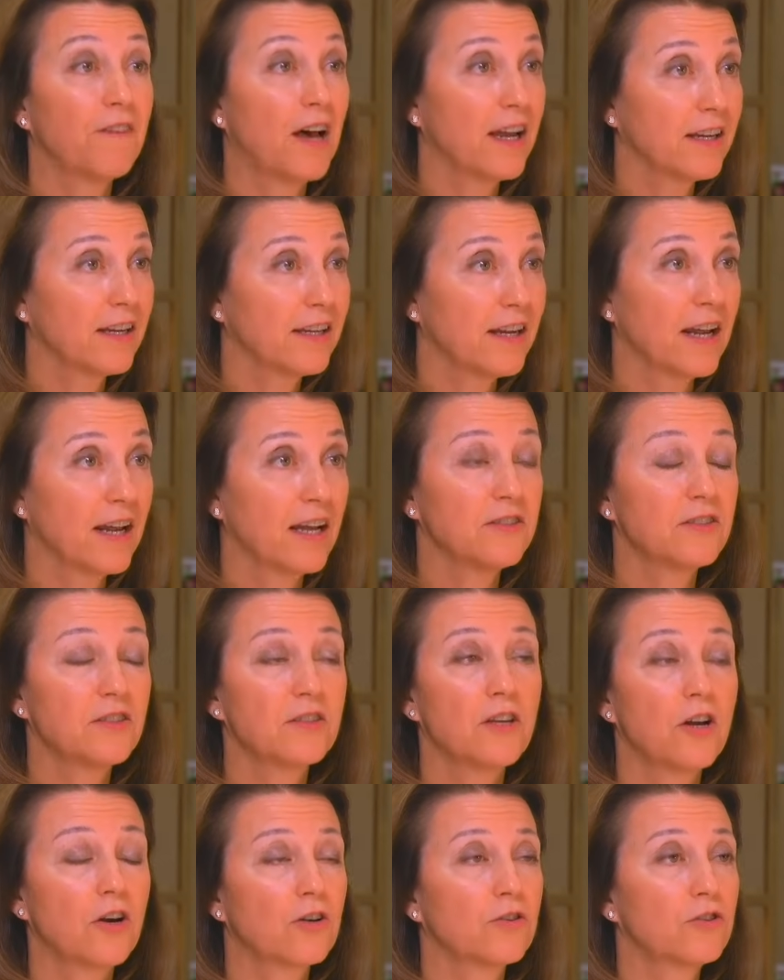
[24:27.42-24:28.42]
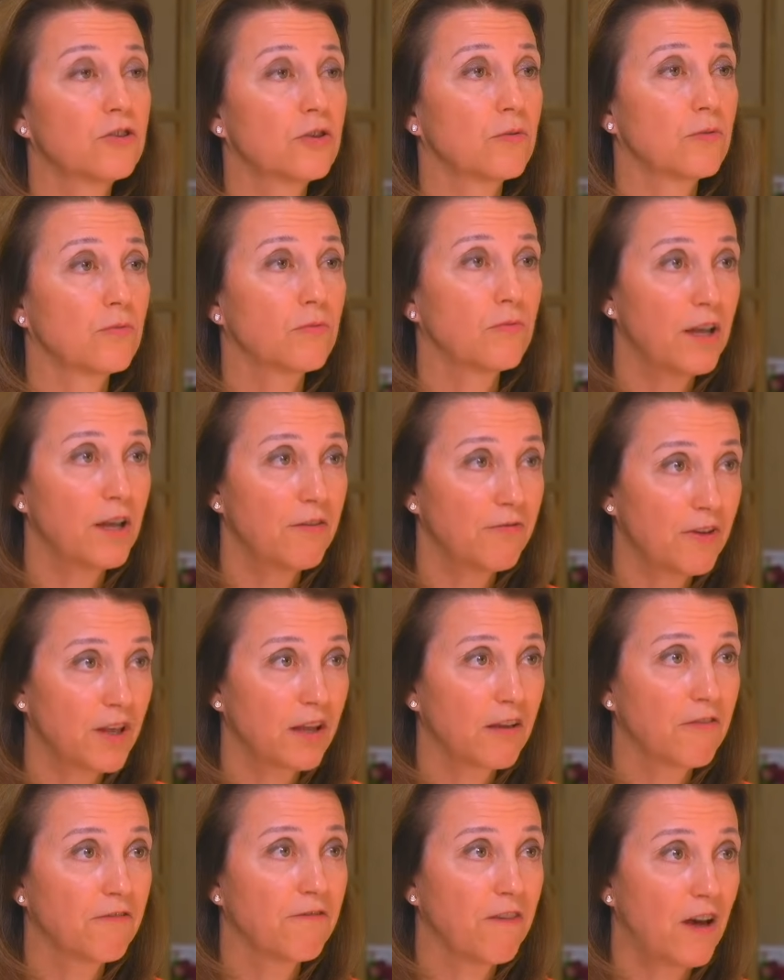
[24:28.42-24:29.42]
finance, they're
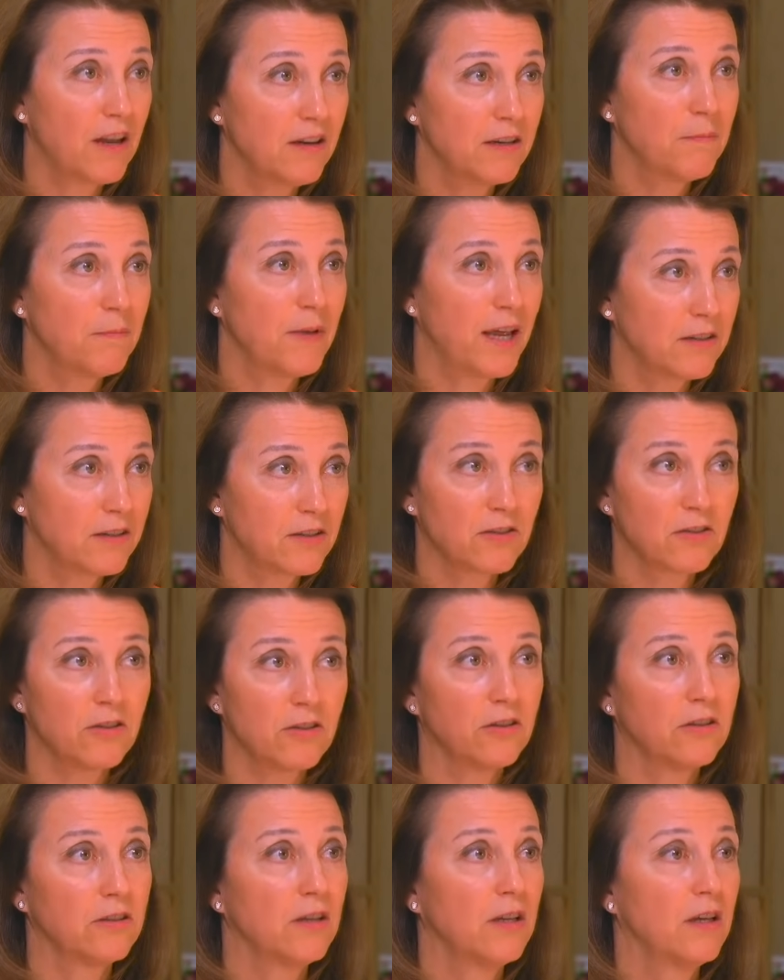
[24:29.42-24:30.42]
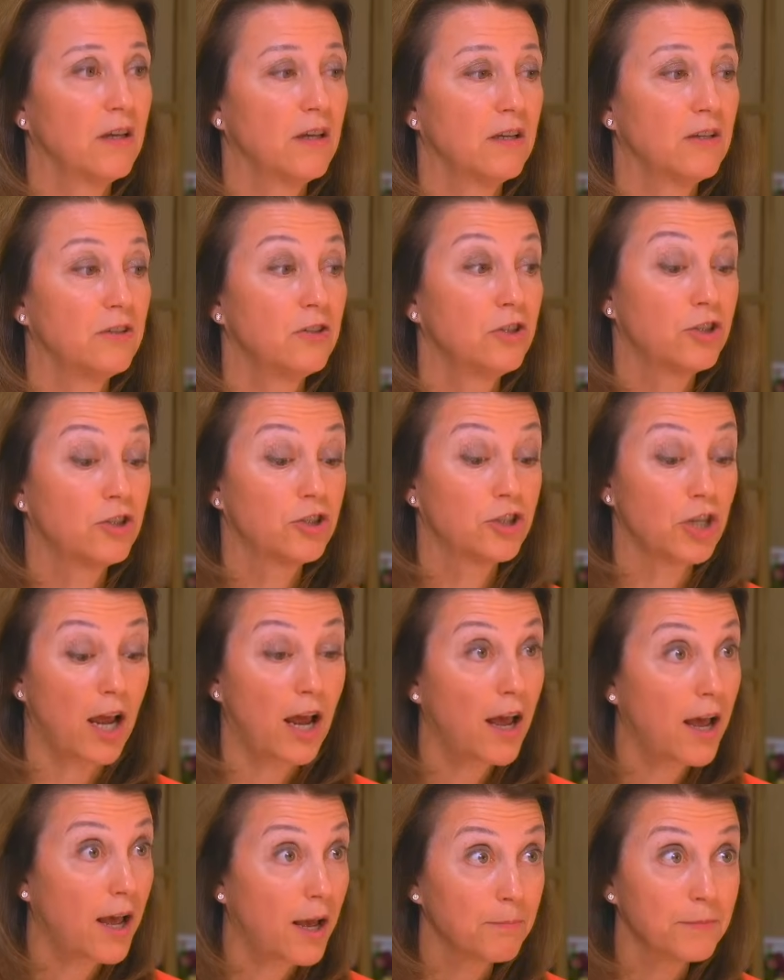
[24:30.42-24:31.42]
terrific, fundamental
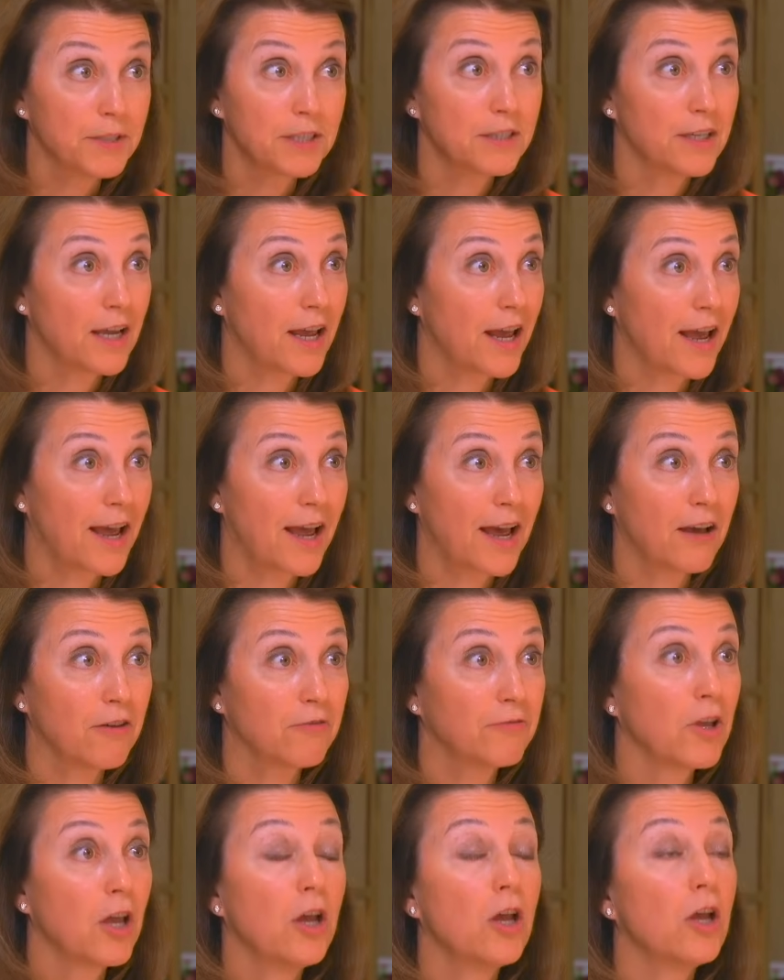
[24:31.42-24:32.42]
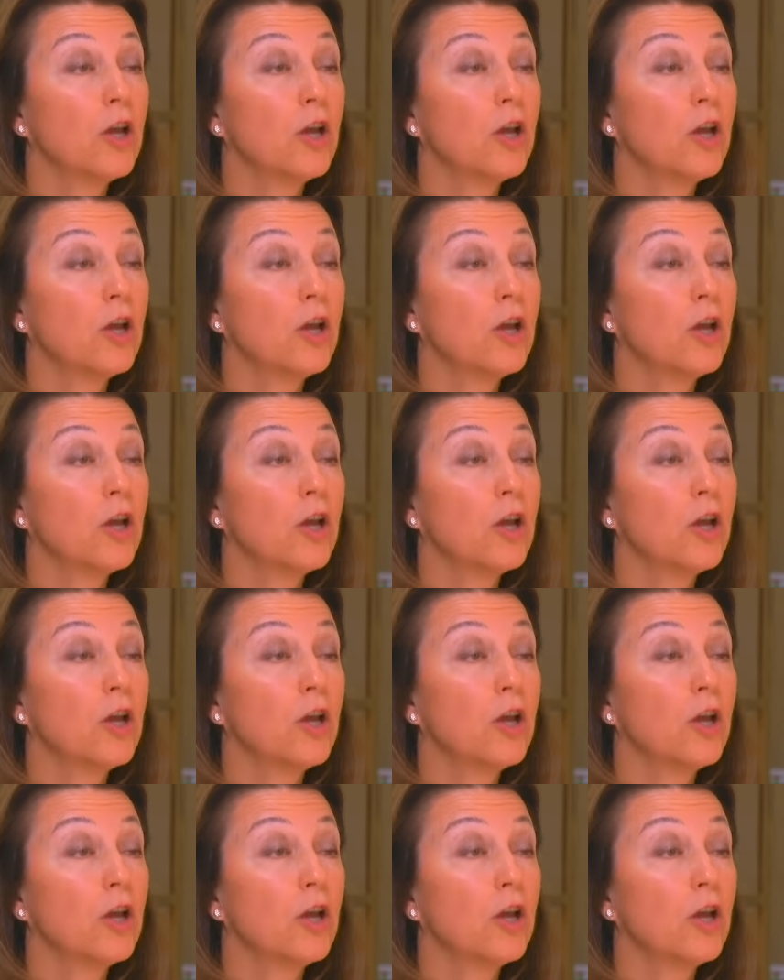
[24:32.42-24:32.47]
jobs to have.